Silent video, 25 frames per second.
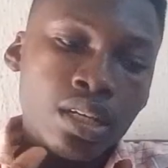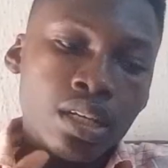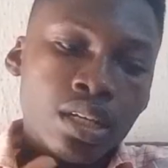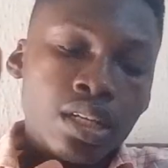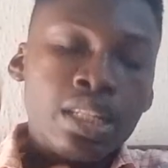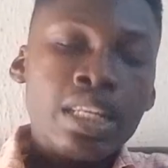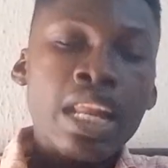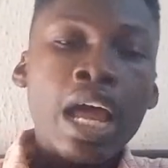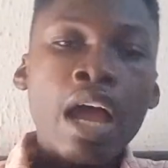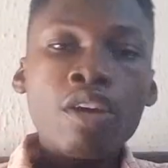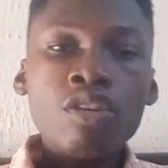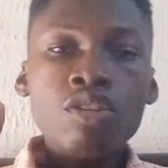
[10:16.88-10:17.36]

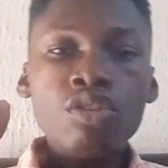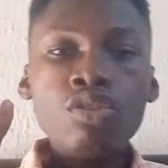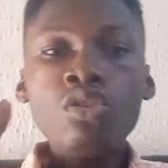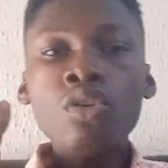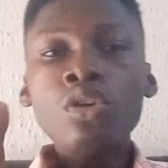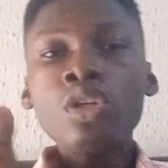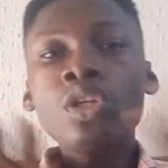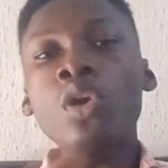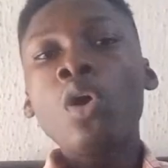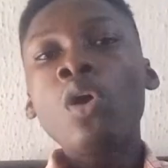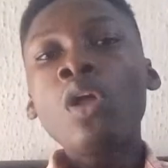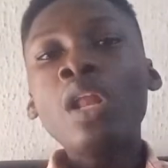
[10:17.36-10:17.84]
Now, the
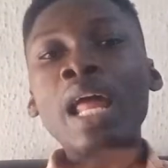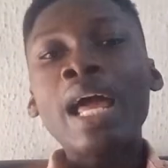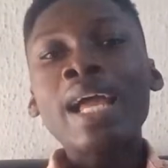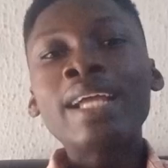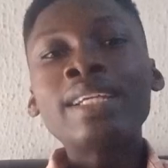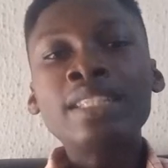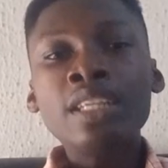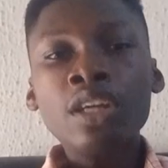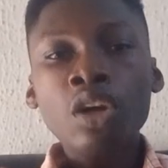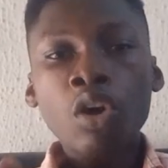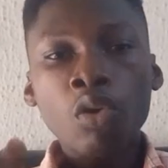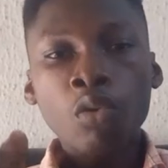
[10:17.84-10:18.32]
whole
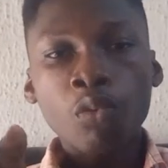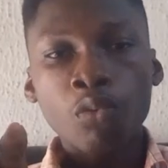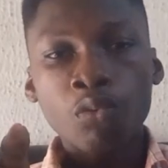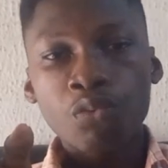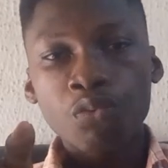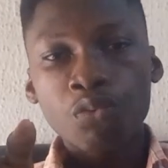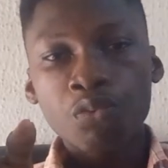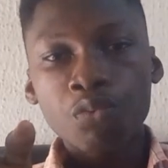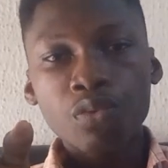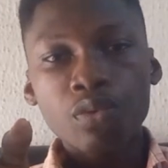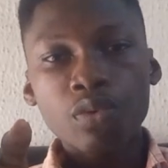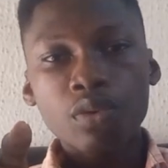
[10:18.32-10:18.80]
idea of
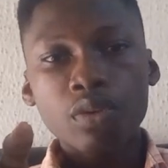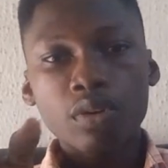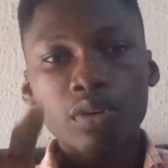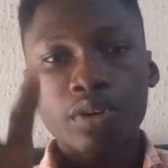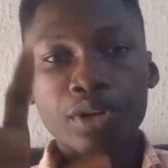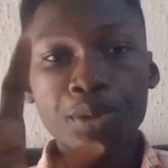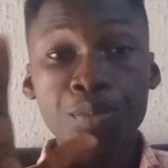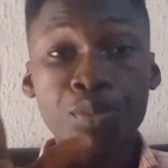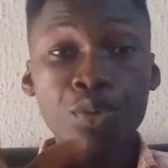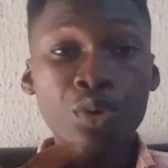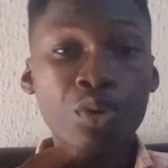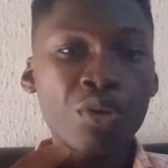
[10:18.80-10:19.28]

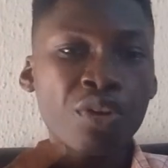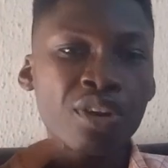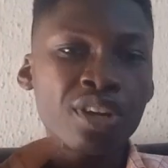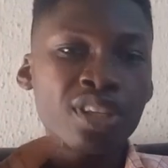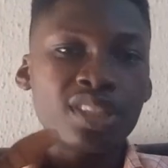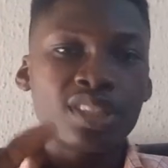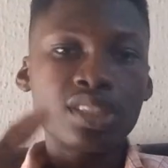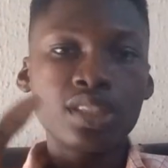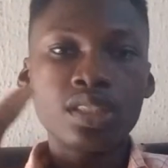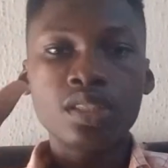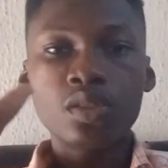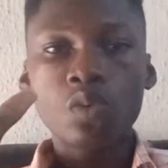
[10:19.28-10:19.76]

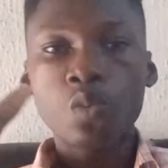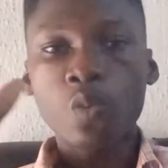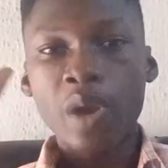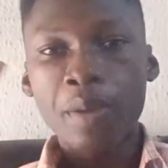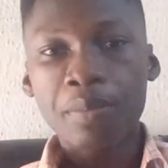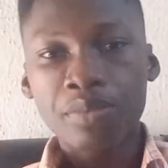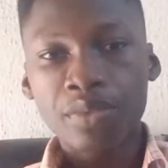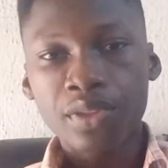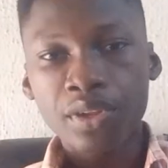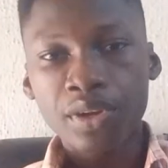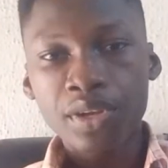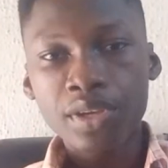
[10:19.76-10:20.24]
cryptocurrency
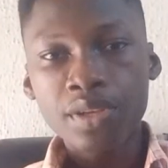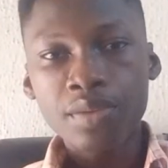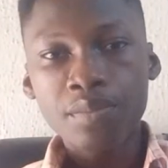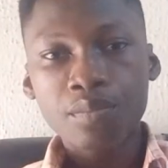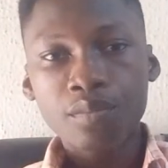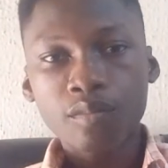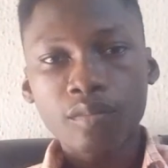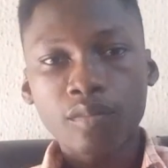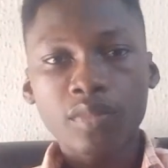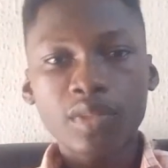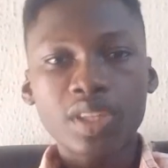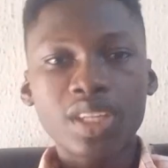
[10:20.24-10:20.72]

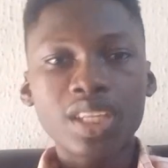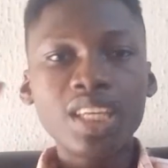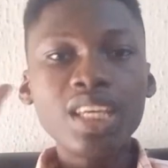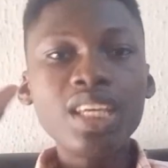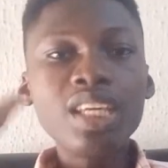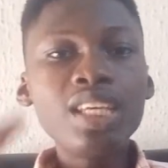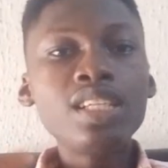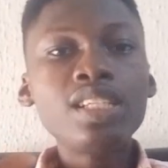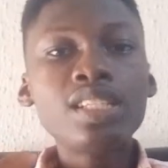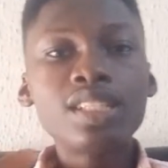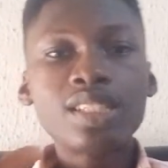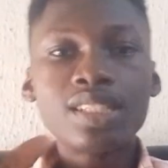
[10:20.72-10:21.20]
Web3
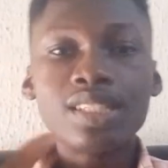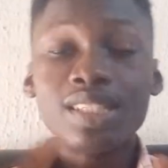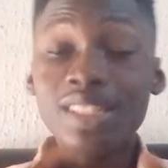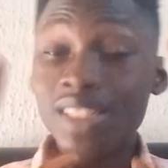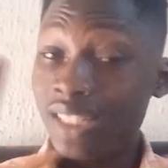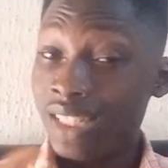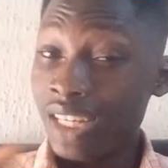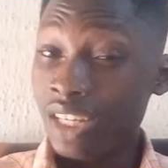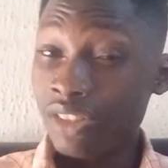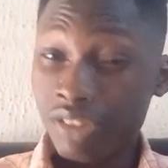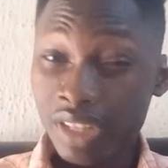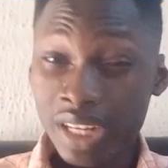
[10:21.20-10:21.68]
is
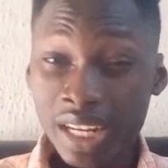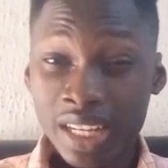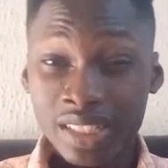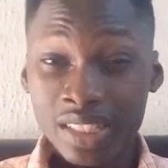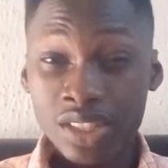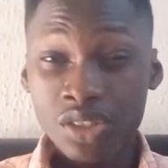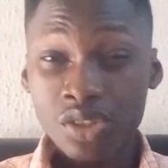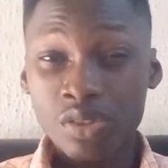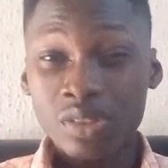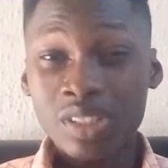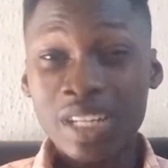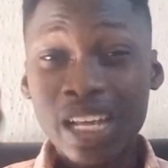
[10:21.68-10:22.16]

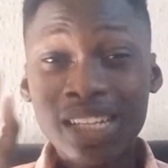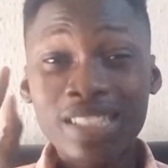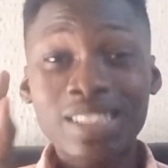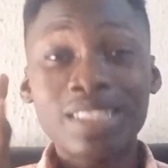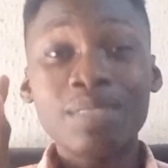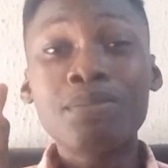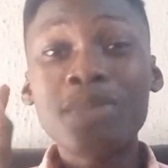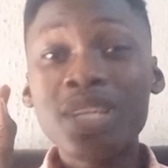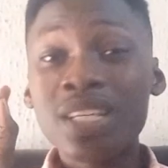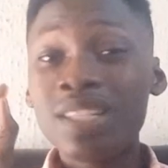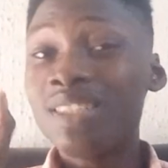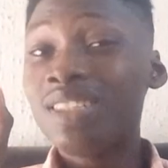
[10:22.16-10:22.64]
decentralization. That's
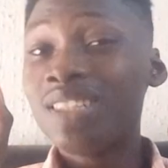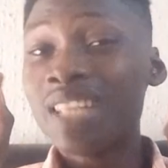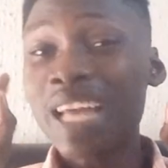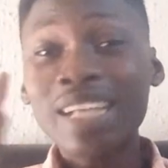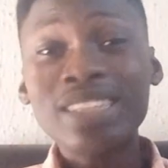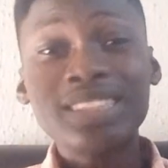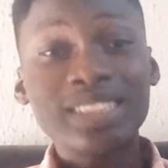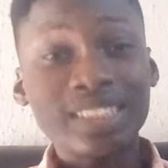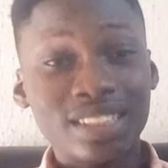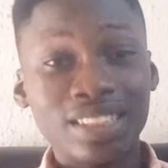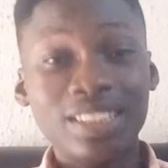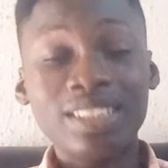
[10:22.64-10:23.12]

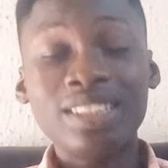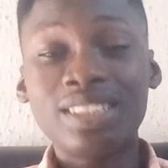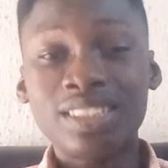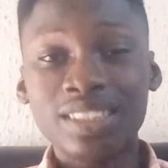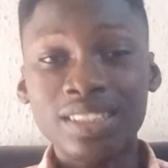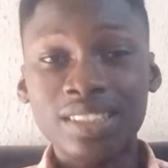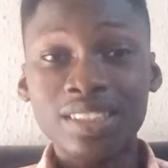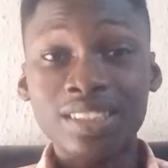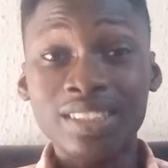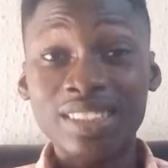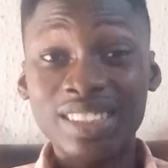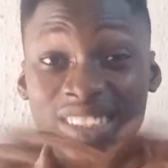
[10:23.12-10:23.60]
the key
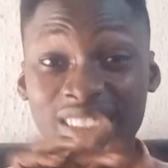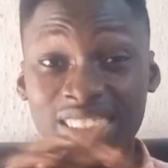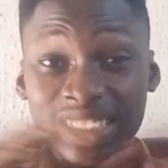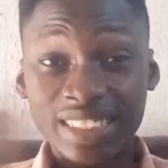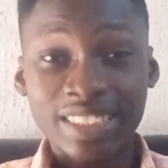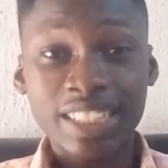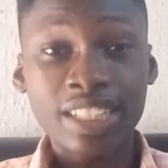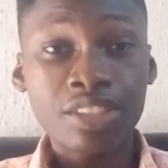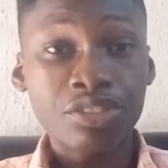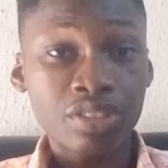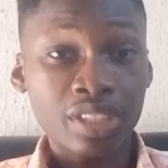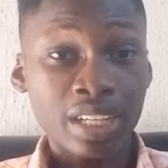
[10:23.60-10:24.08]
thing.
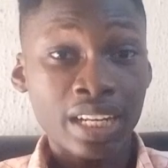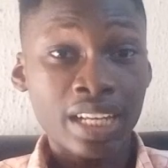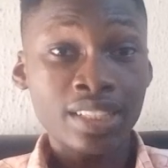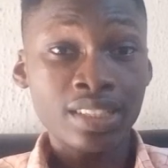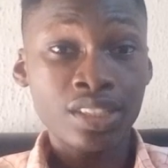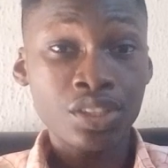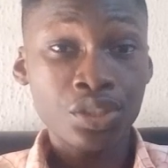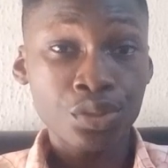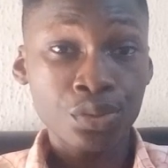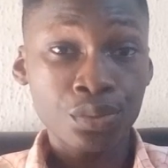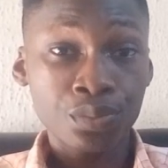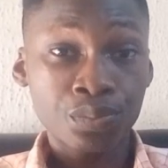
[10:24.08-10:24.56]

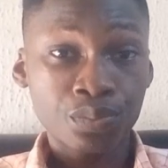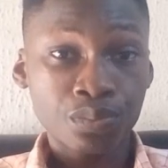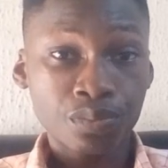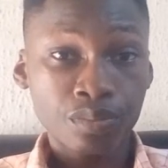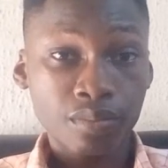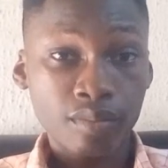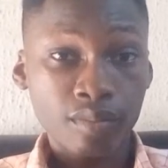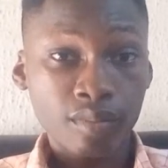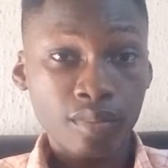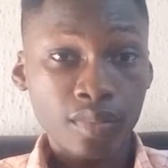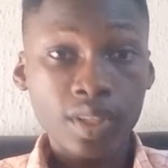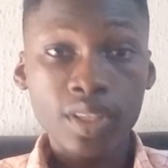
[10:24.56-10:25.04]
Decentralization.
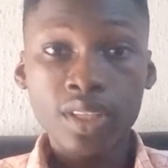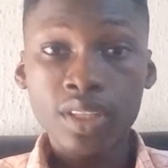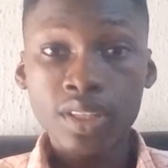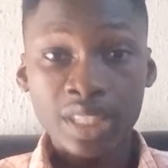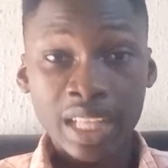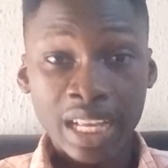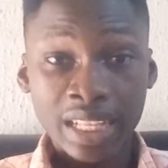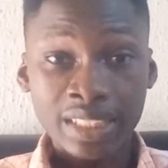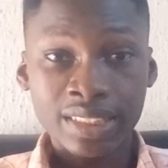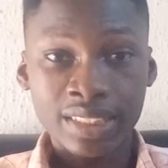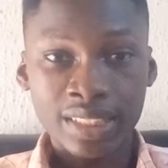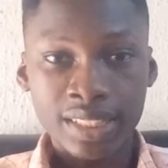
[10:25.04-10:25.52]

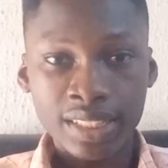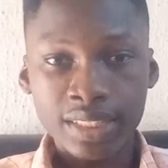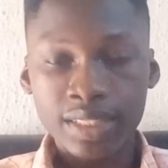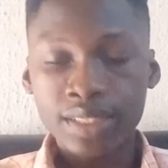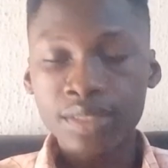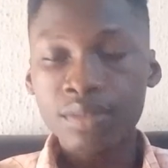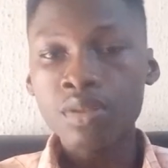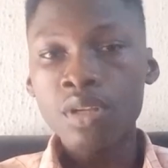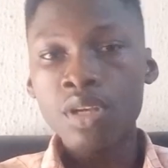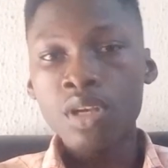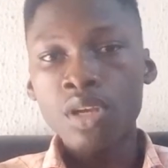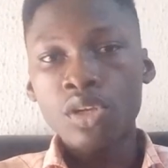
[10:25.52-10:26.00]
That's the key
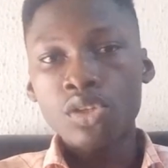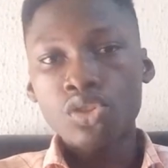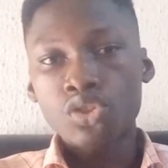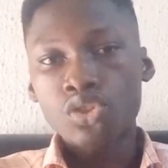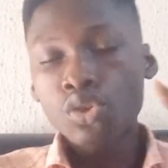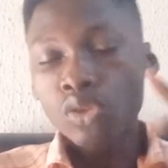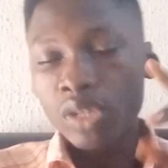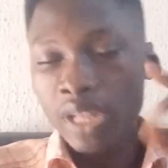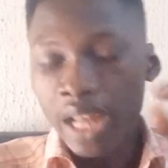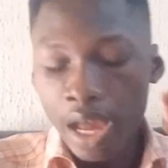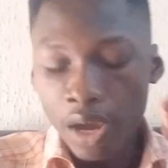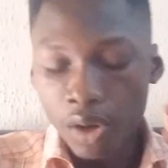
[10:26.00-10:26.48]
thing. So
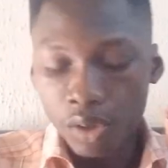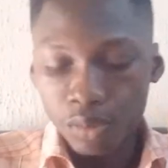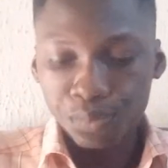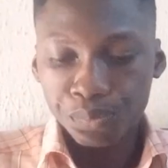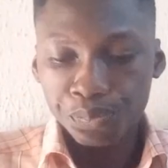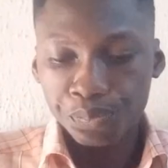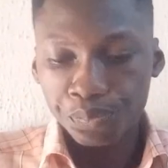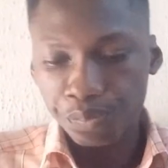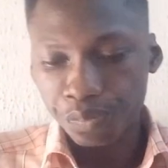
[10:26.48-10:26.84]
now,